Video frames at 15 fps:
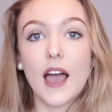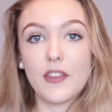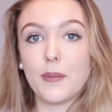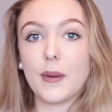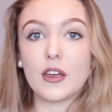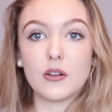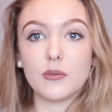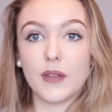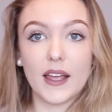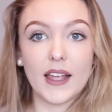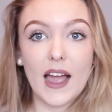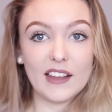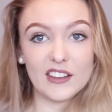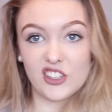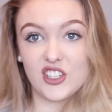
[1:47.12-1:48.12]
and they become
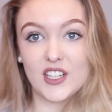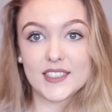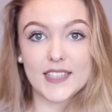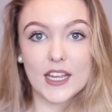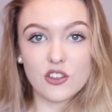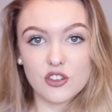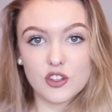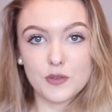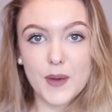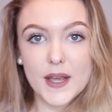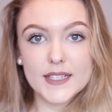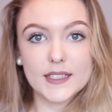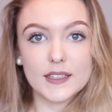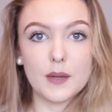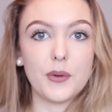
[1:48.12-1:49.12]
like eyelash extensions
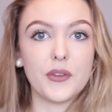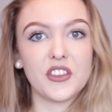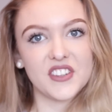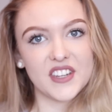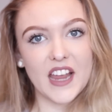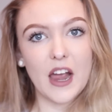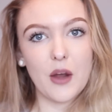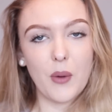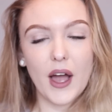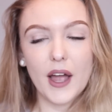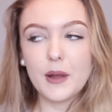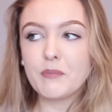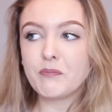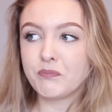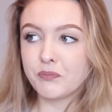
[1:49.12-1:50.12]
basically, but the
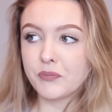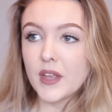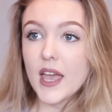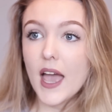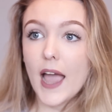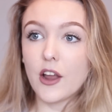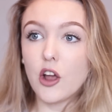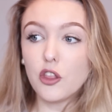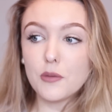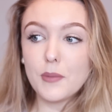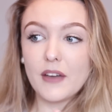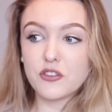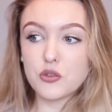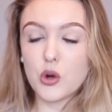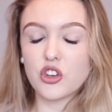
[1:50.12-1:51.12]
DIY. I got
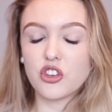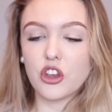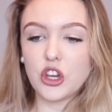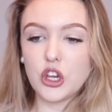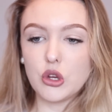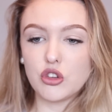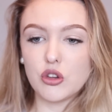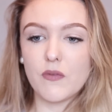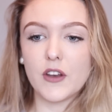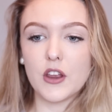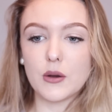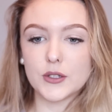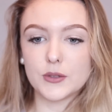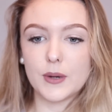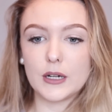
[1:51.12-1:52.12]
them after watching a YouTube
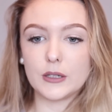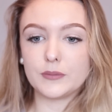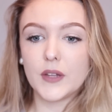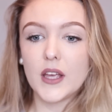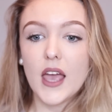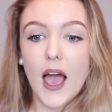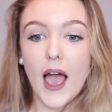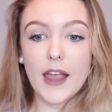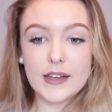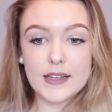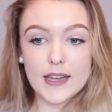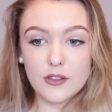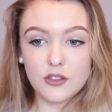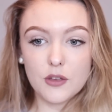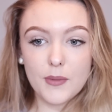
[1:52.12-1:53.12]
video as well. I
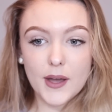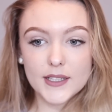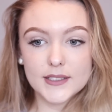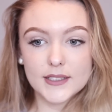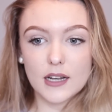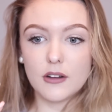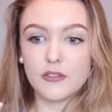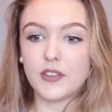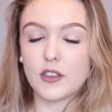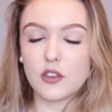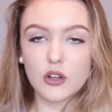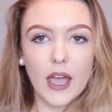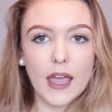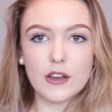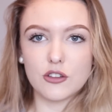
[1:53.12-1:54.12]
did them myself, they
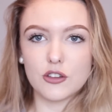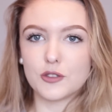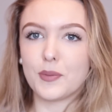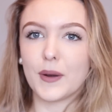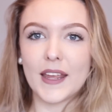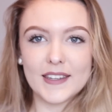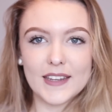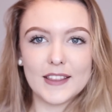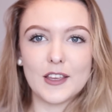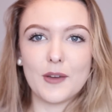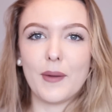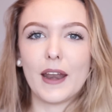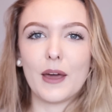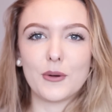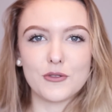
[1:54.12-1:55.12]
took ages, but I did
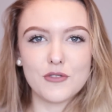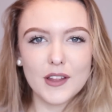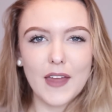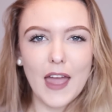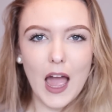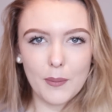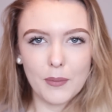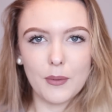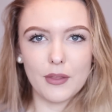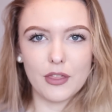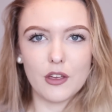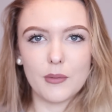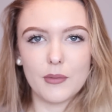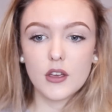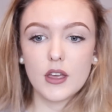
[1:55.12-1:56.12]
them and I was really happy
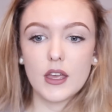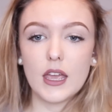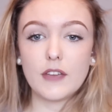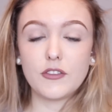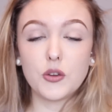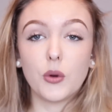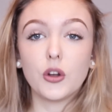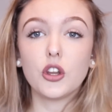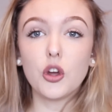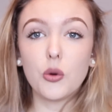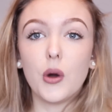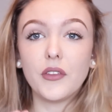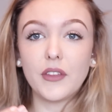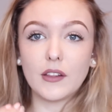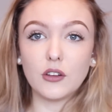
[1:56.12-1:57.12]
with them. If you want to
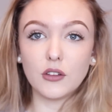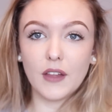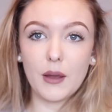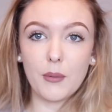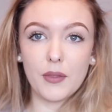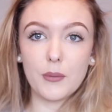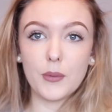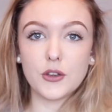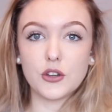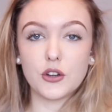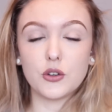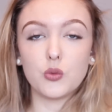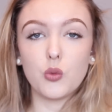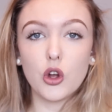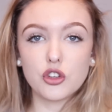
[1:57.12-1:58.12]
know what they look like when they were
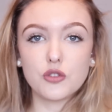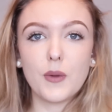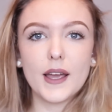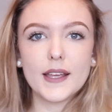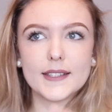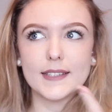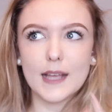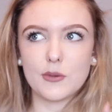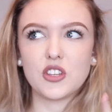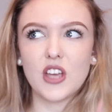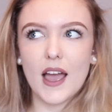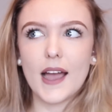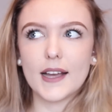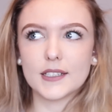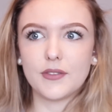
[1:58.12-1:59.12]
done, watch my
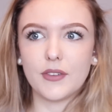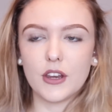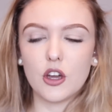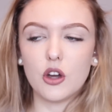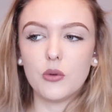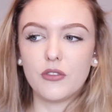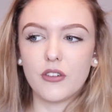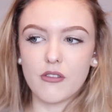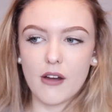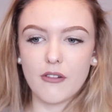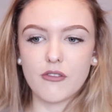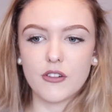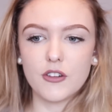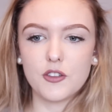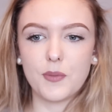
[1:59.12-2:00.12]
Snapchat hacks video for
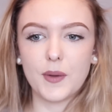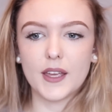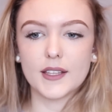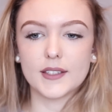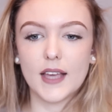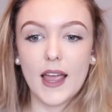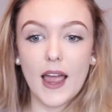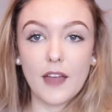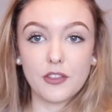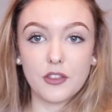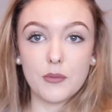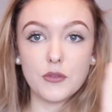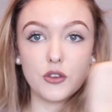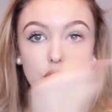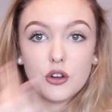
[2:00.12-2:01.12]
reference, because I
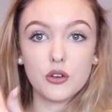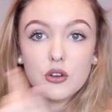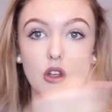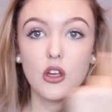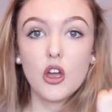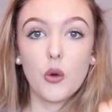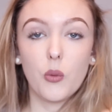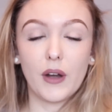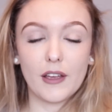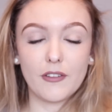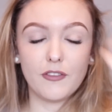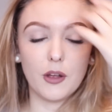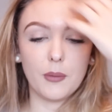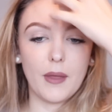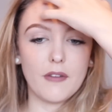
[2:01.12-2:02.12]
had them done when I
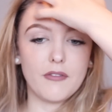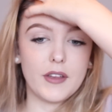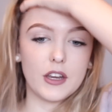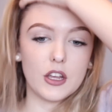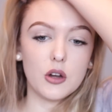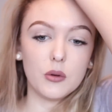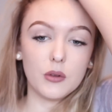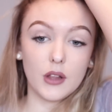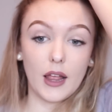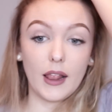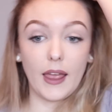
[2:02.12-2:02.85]
filmed that video,